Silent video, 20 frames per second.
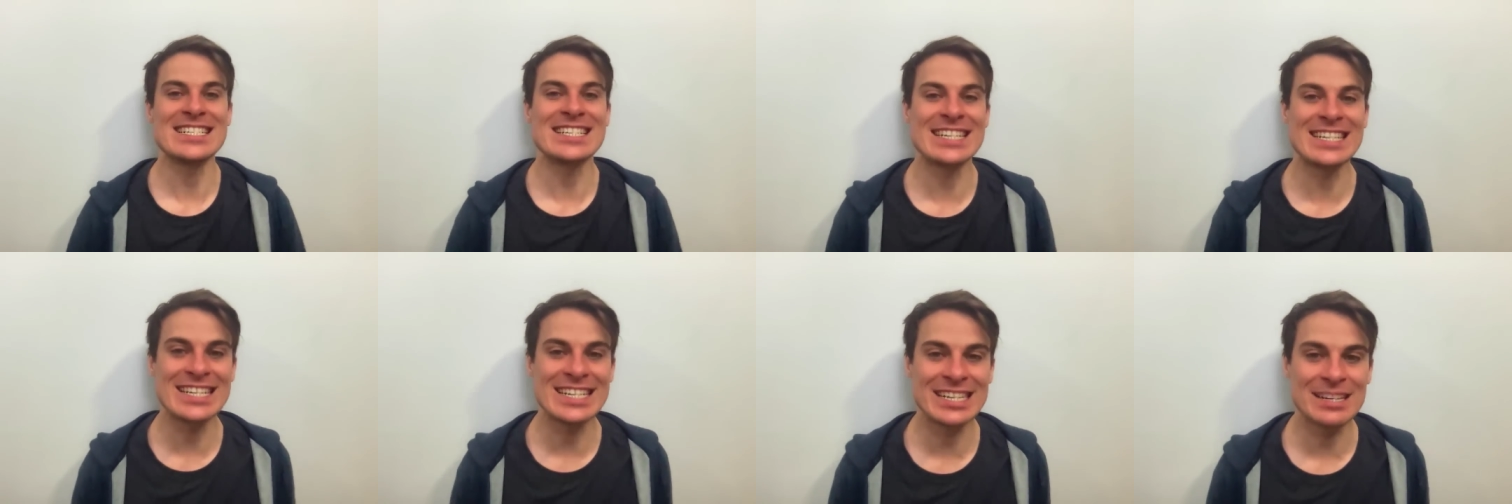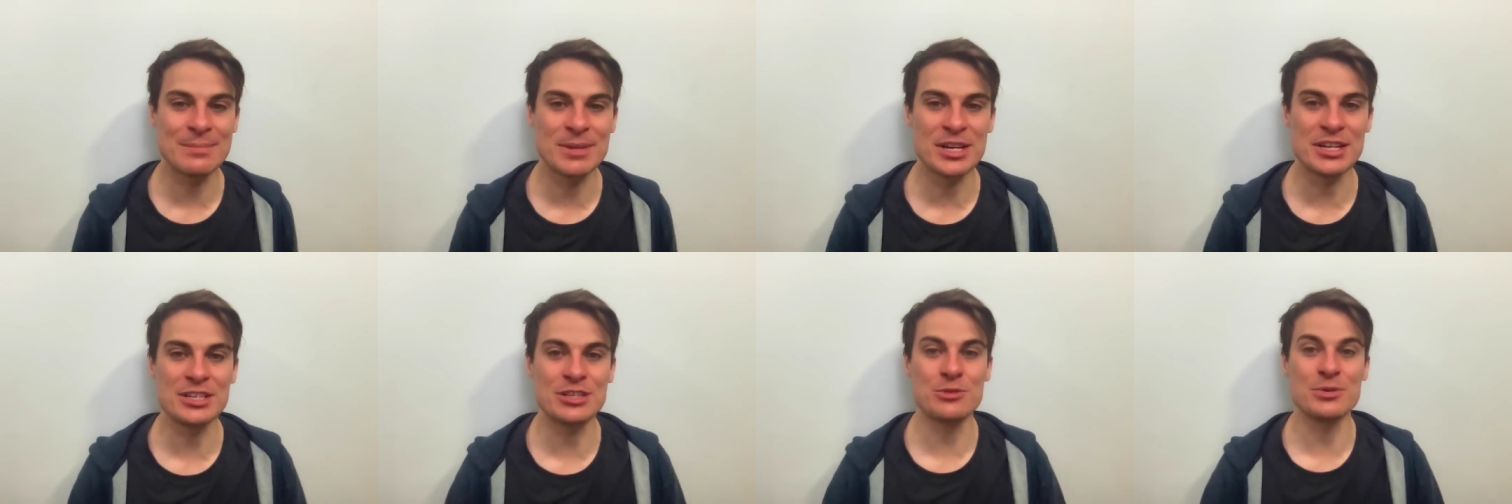and I'm
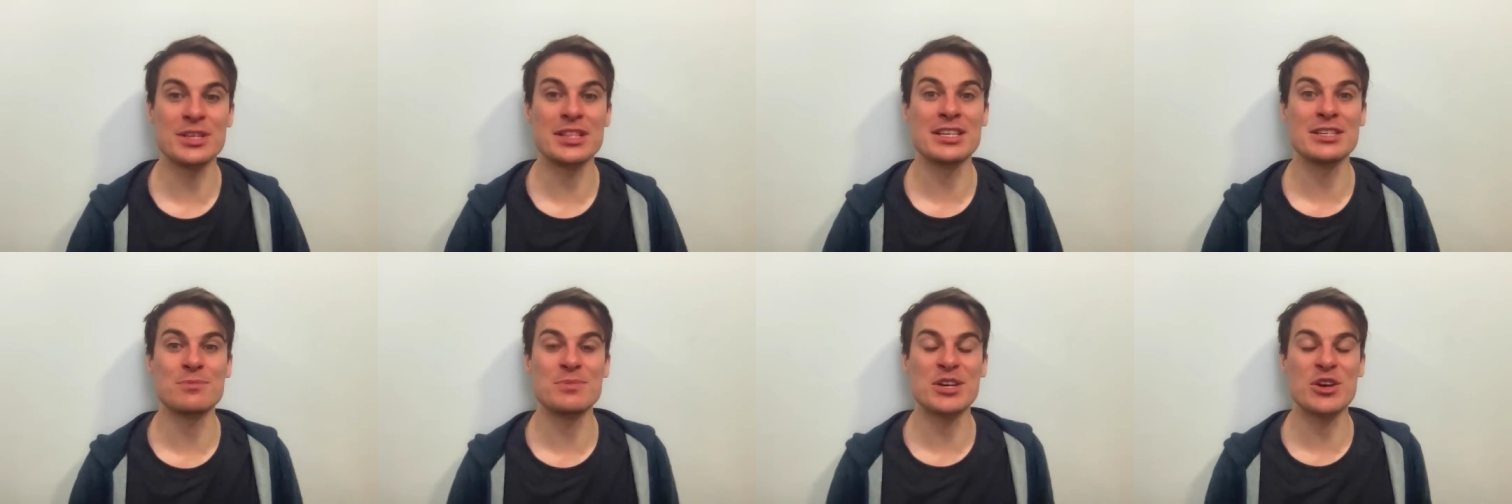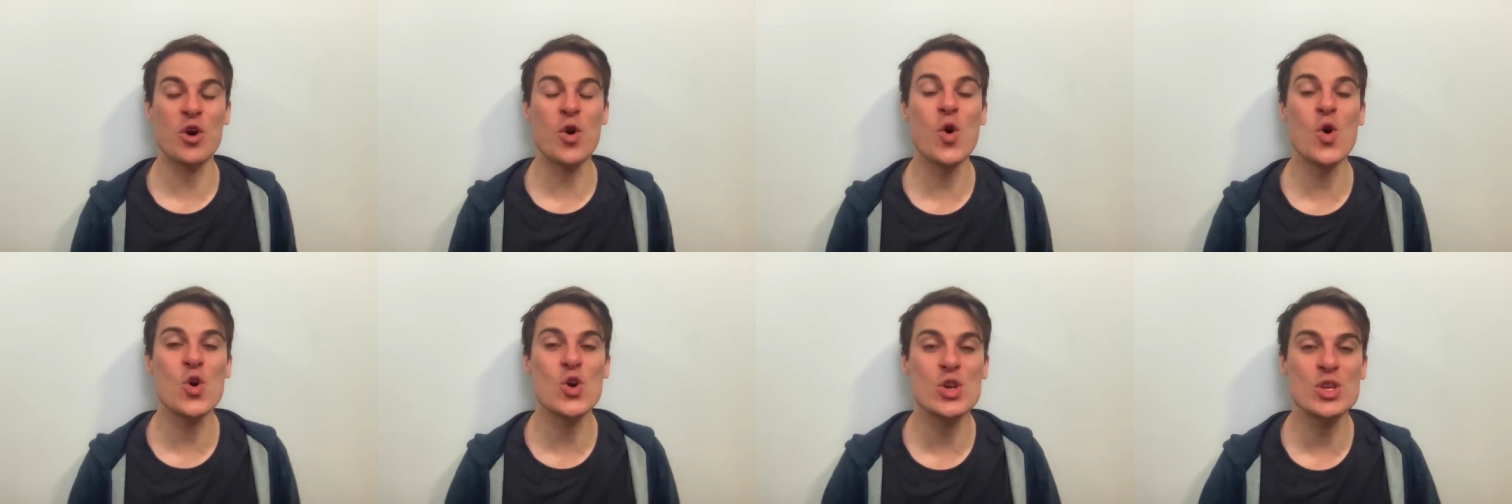only doing this
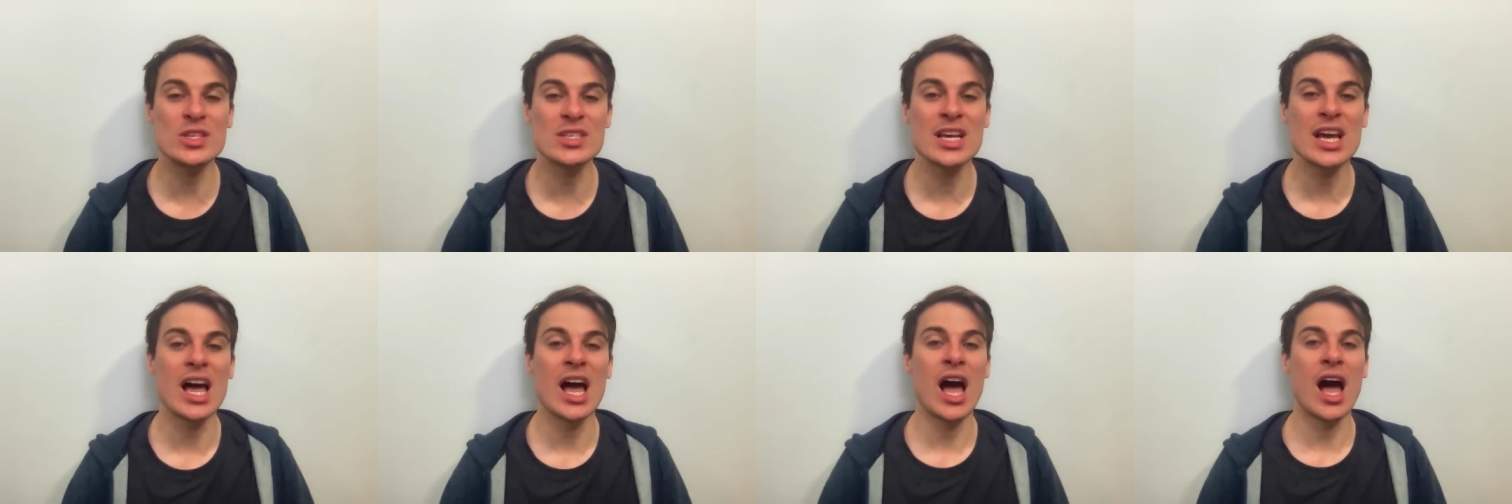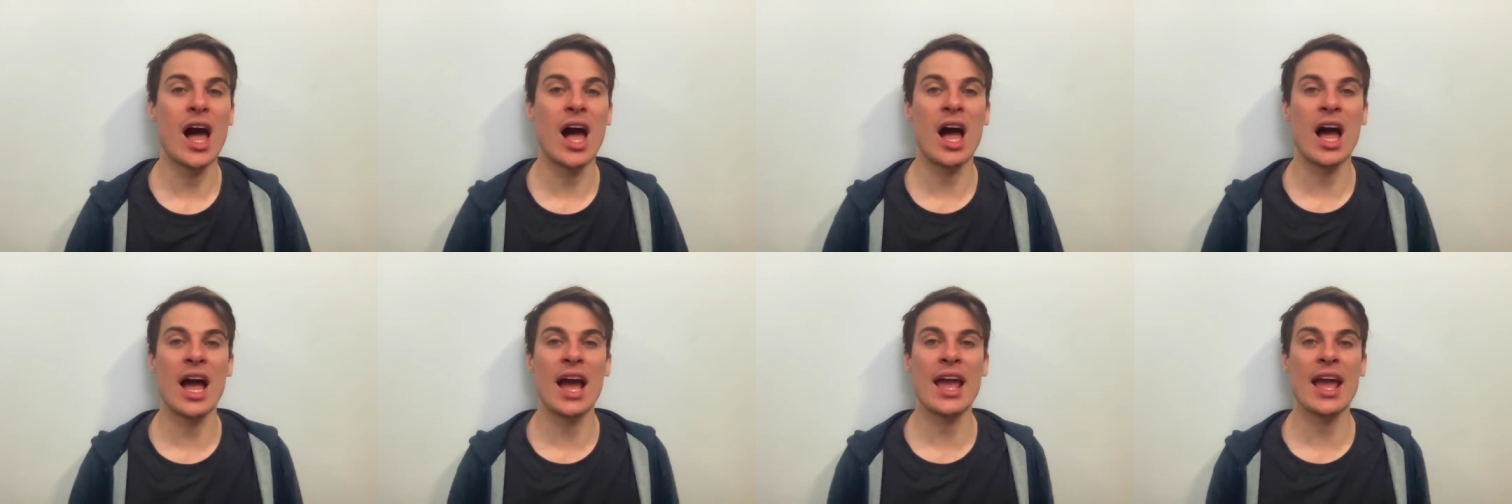because
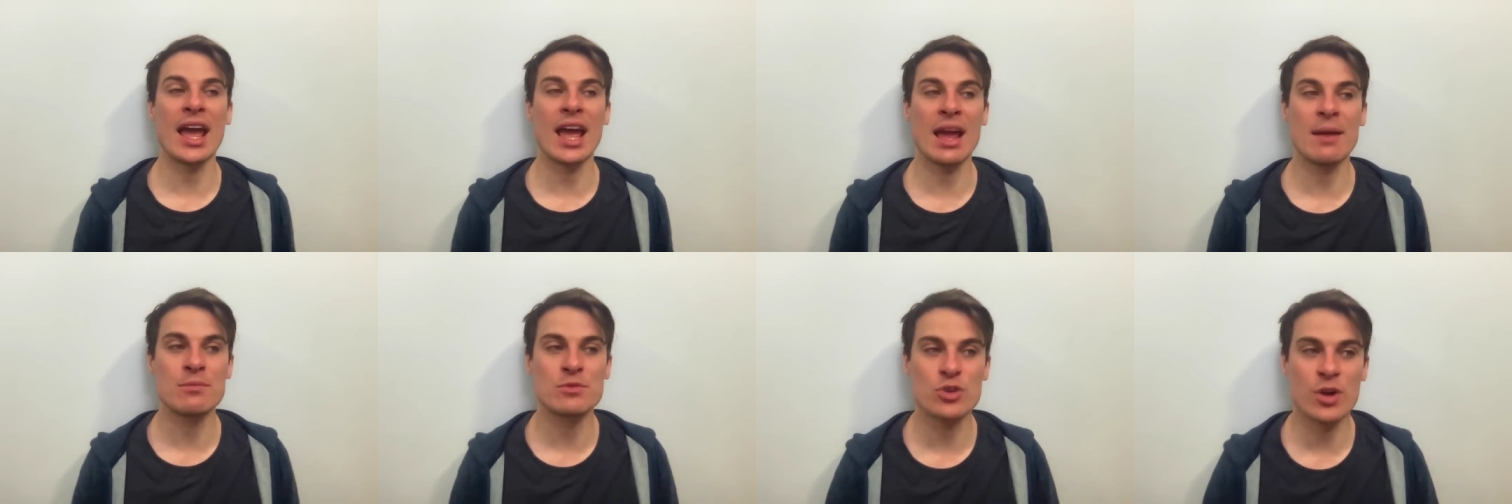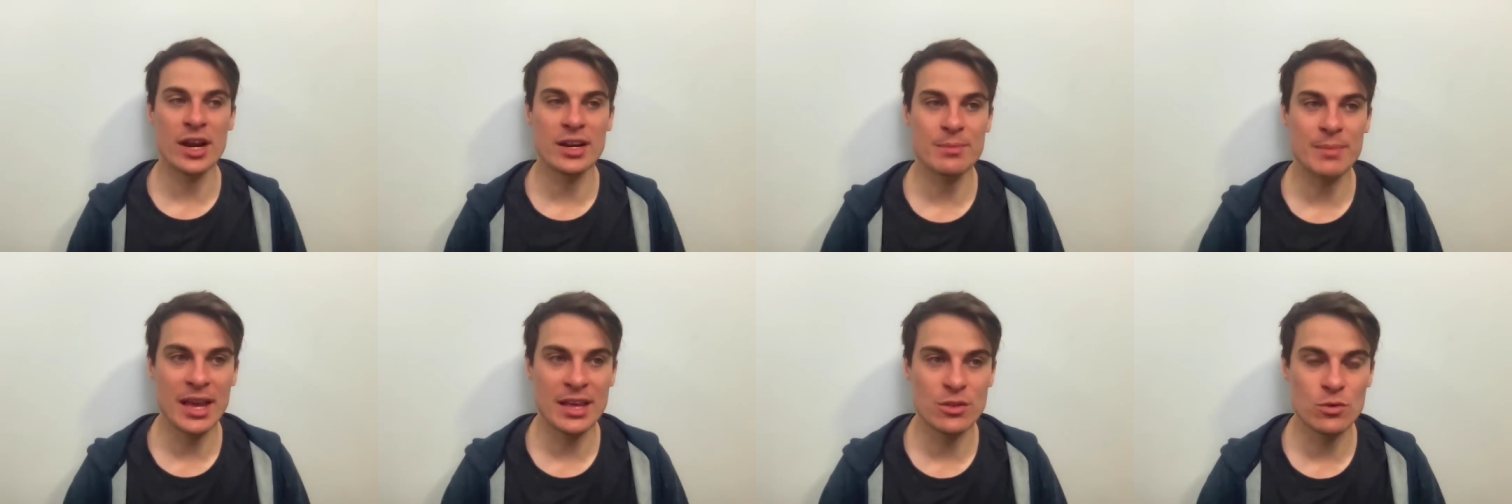I am trying
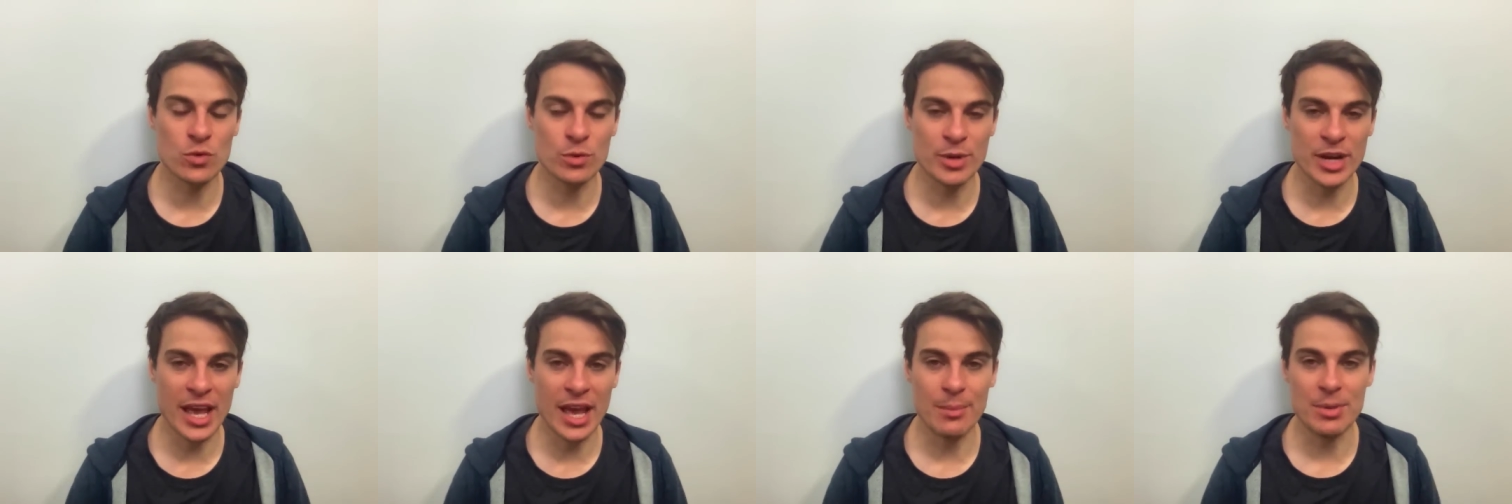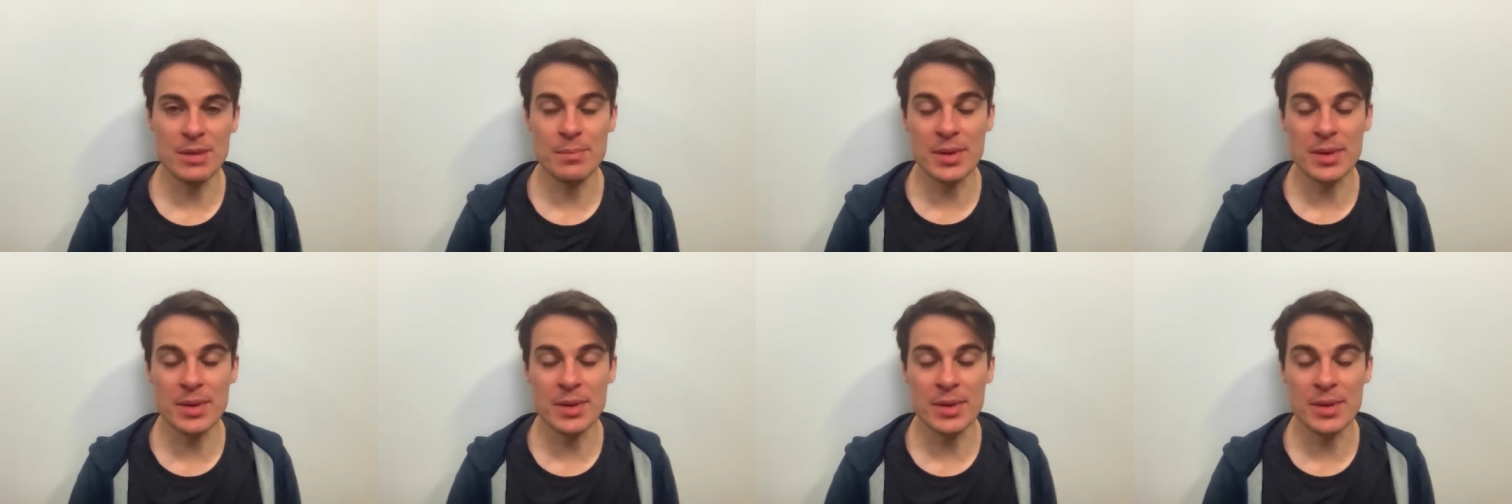to make the woman happy.